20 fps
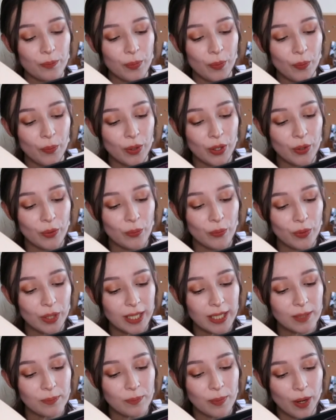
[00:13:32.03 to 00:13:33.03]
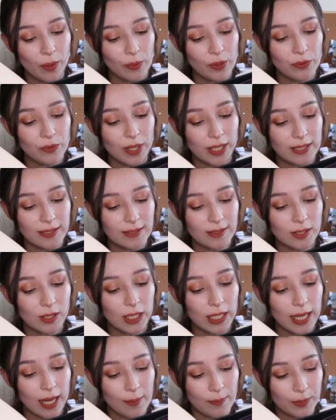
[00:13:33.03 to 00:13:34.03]
But when a wicked power rises
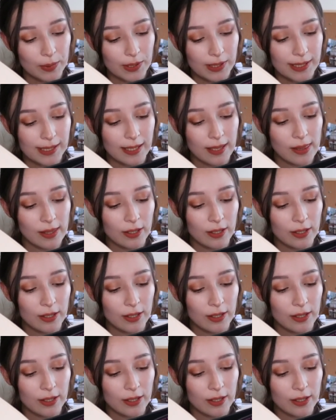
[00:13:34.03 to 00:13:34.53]
on campus,